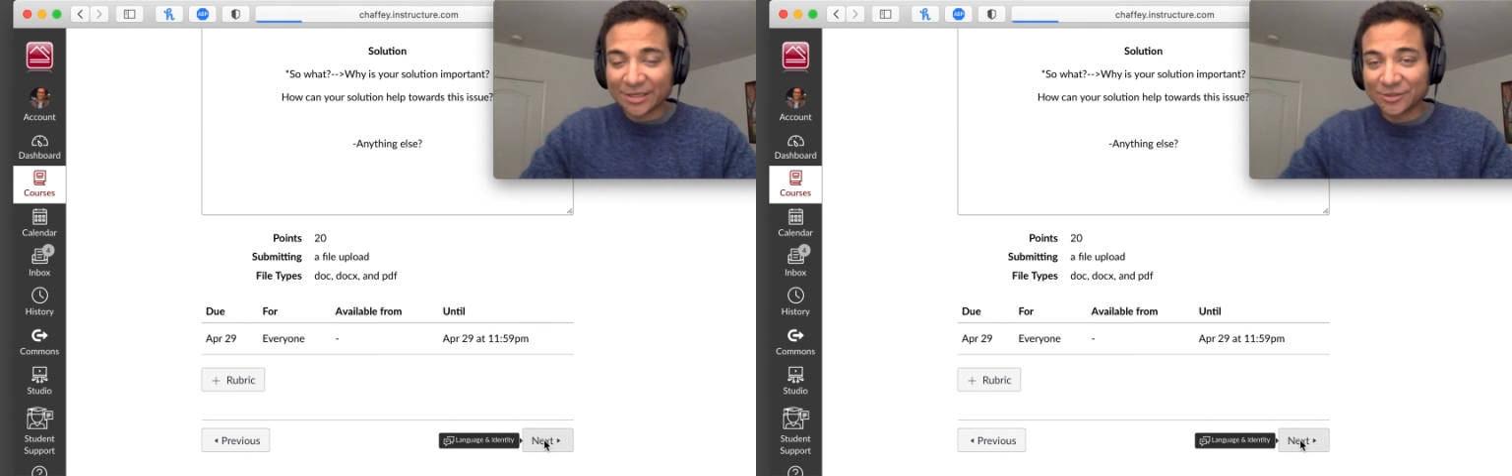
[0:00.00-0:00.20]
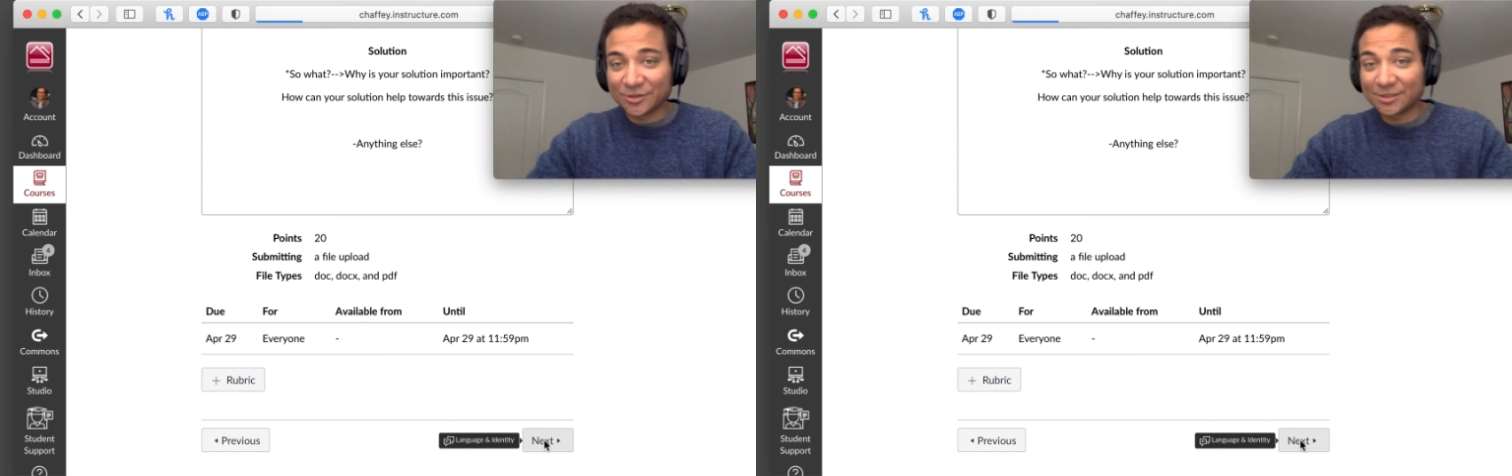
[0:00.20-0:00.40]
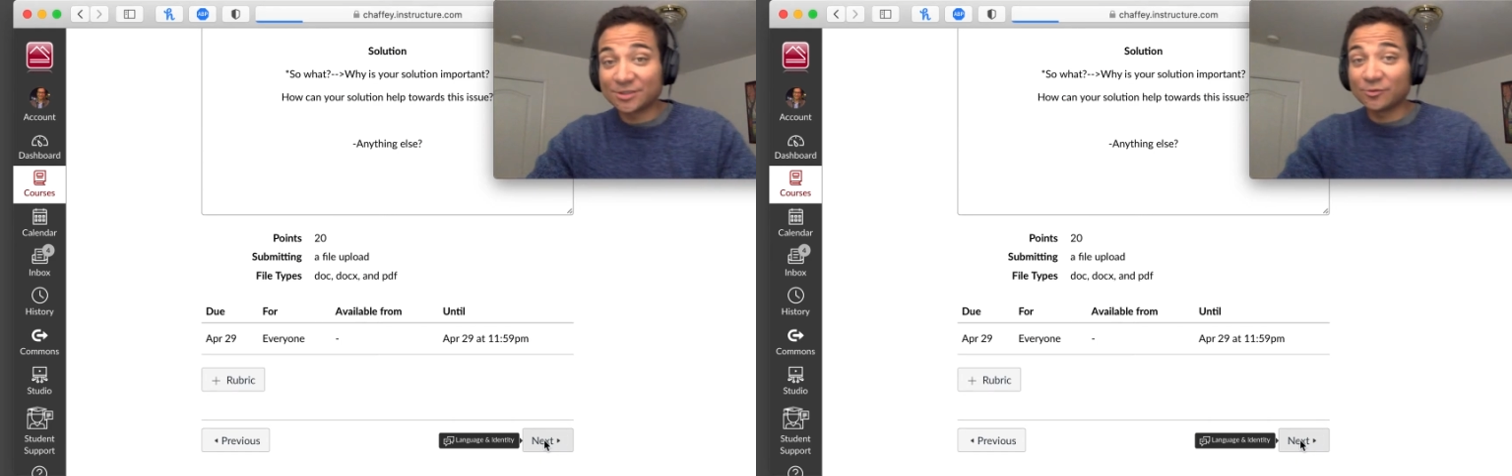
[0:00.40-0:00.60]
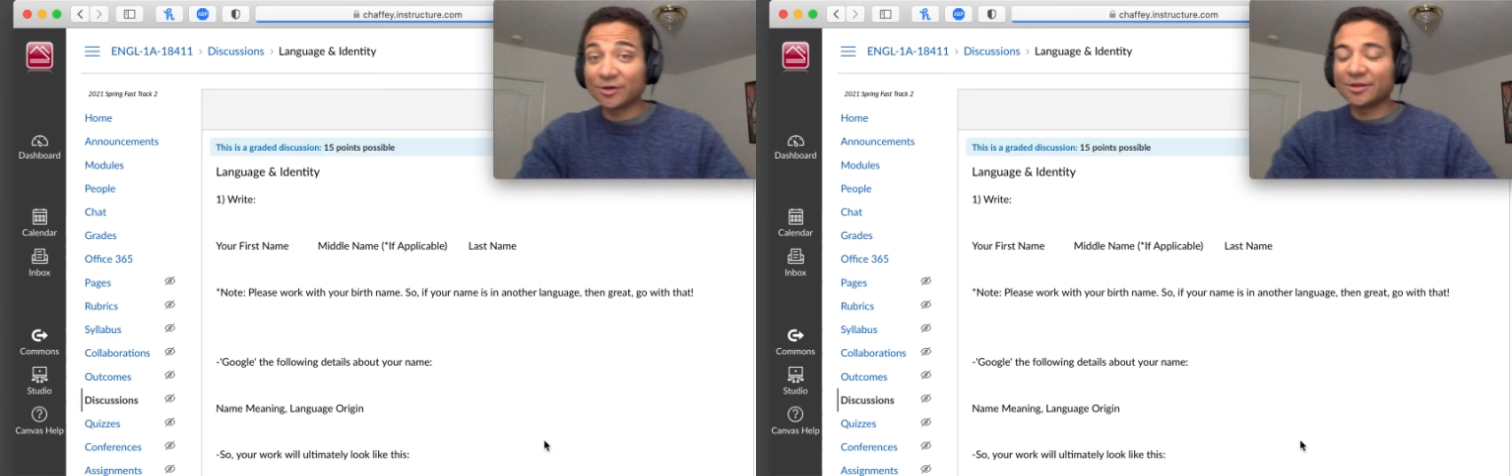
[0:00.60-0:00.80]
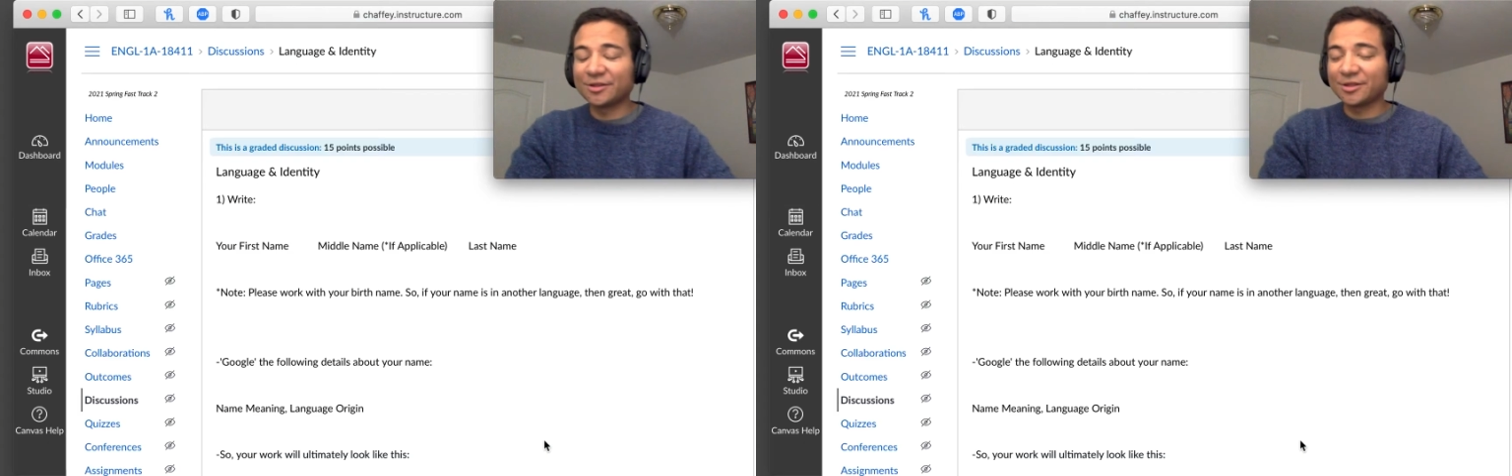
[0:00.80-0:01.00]
So this is
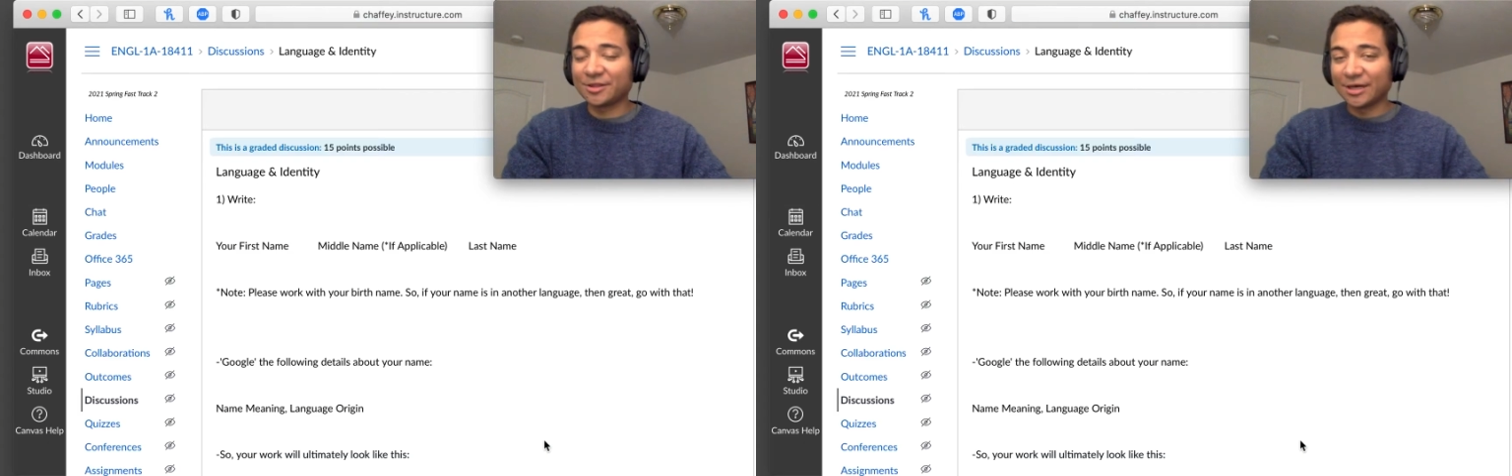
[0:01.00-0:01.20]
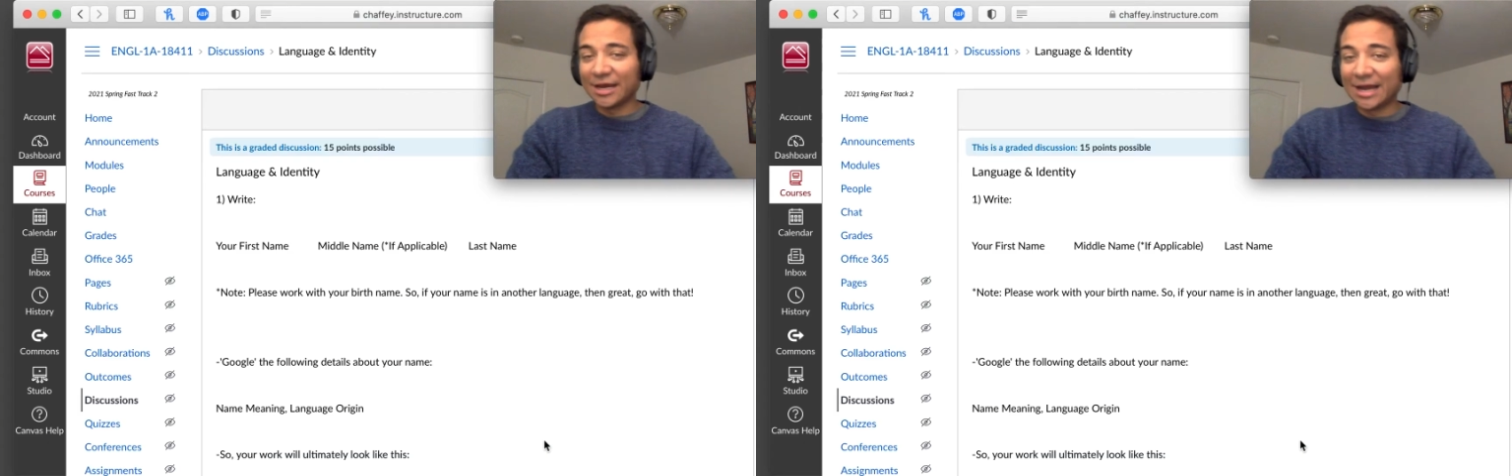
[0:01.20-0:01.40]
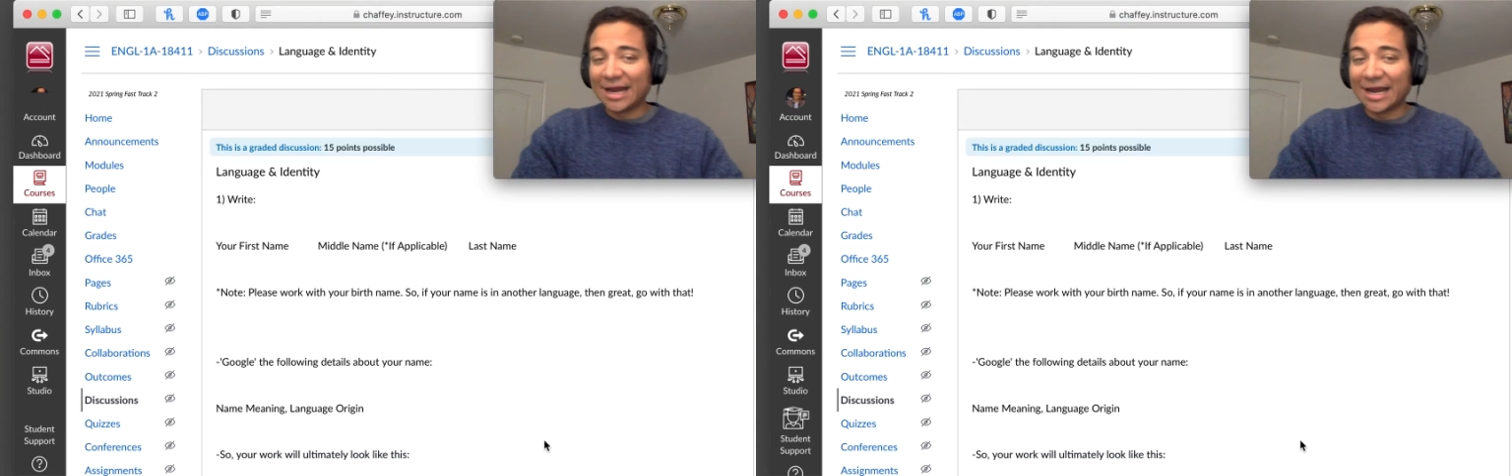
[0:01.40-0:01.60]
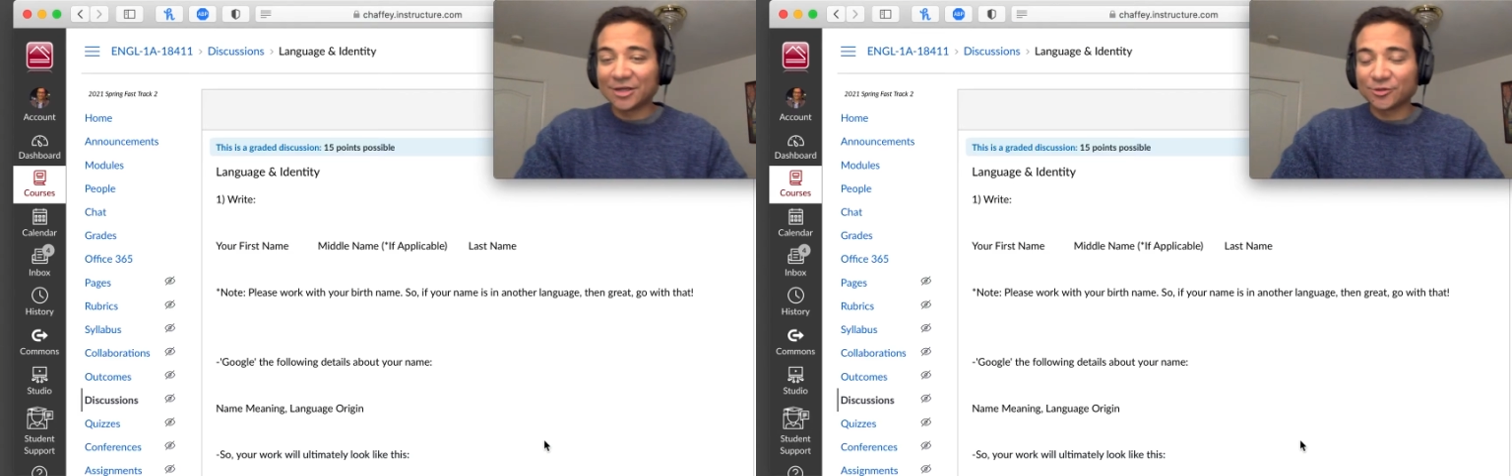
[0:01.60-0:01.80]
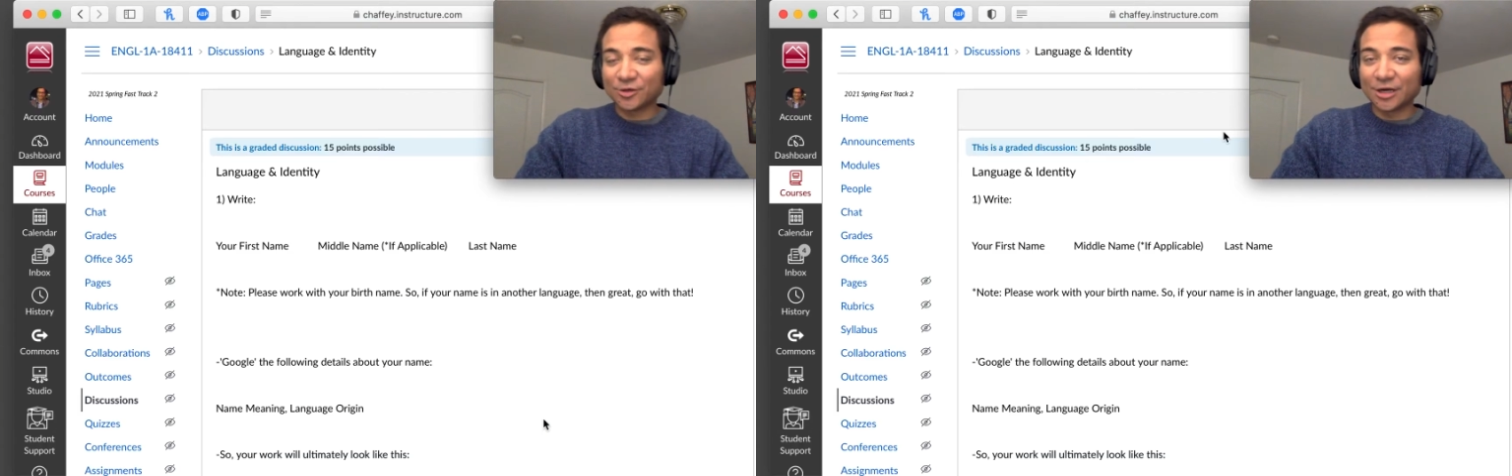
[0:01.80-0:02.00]
where the
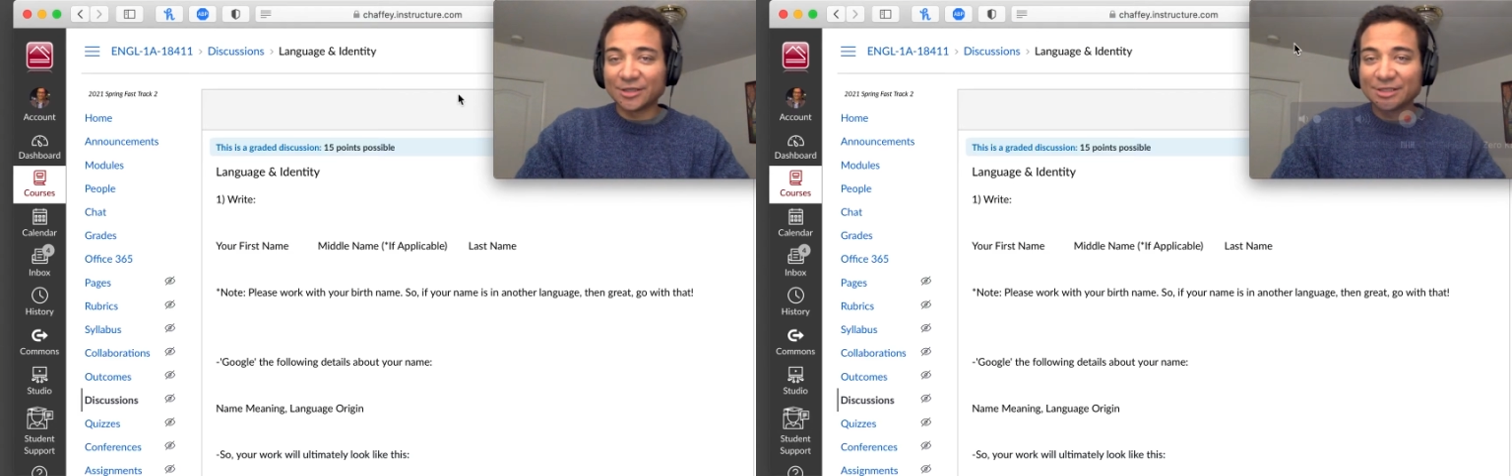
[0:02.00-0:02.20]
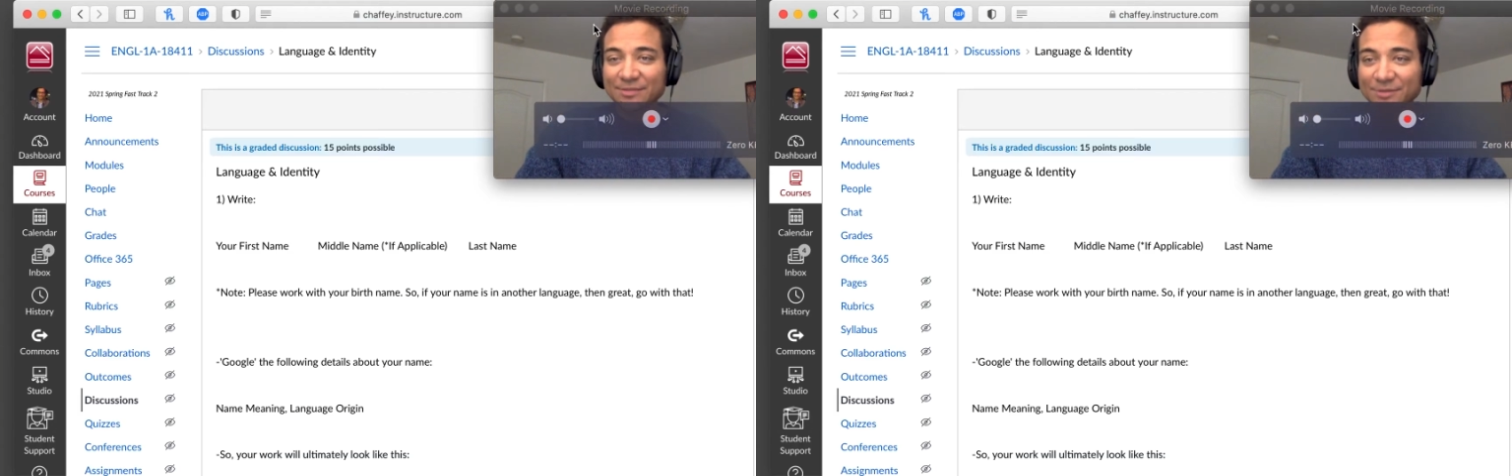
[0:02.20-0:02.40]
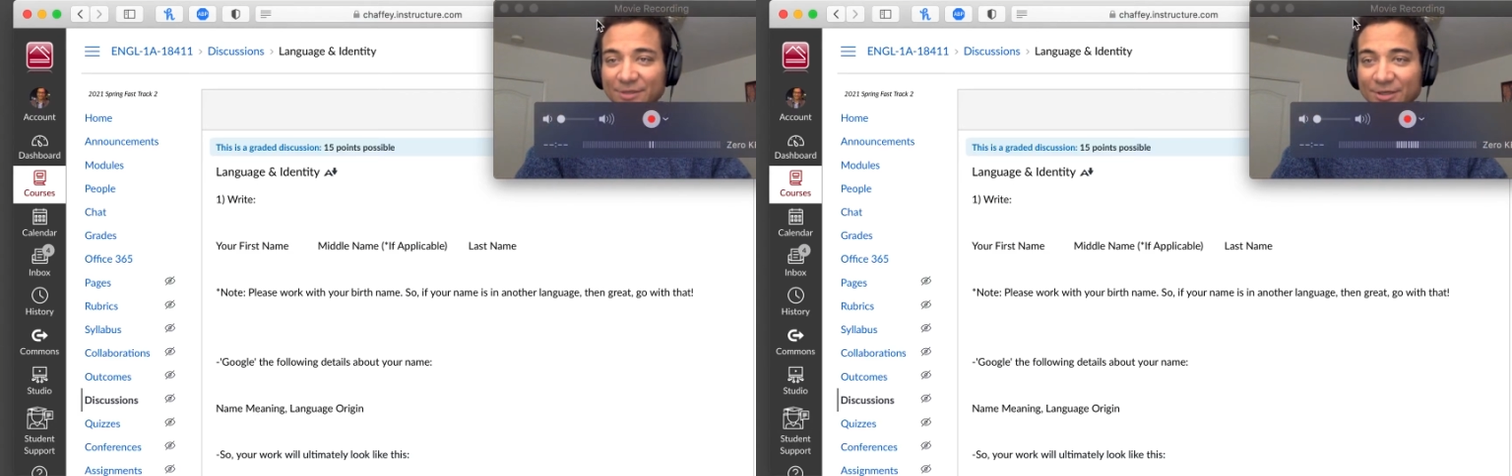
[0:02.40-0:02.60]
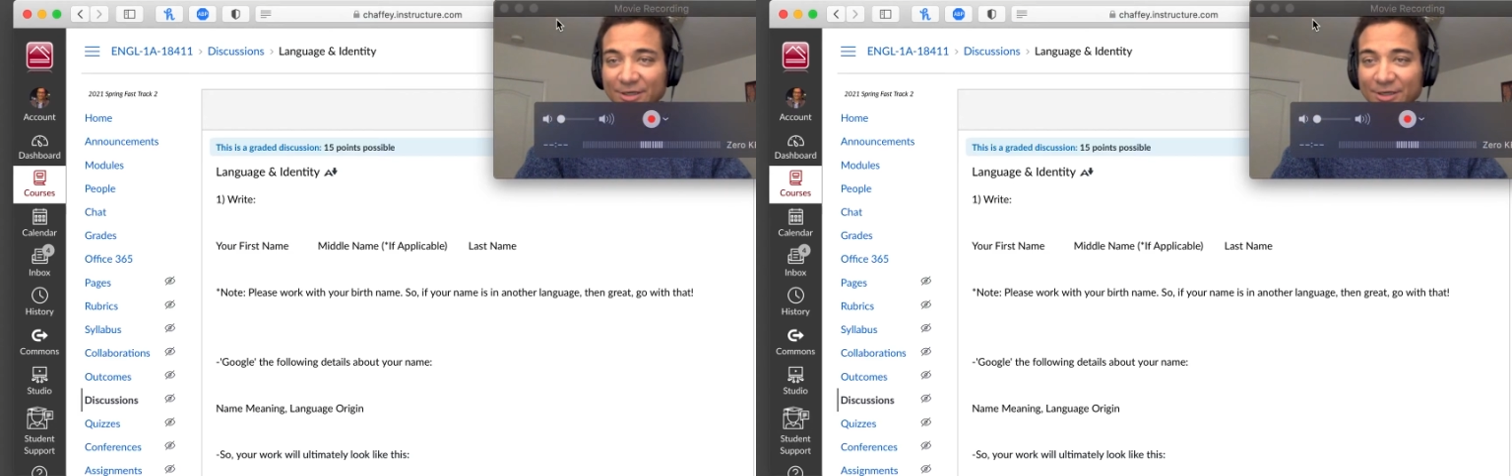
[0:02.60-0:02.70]
actual concept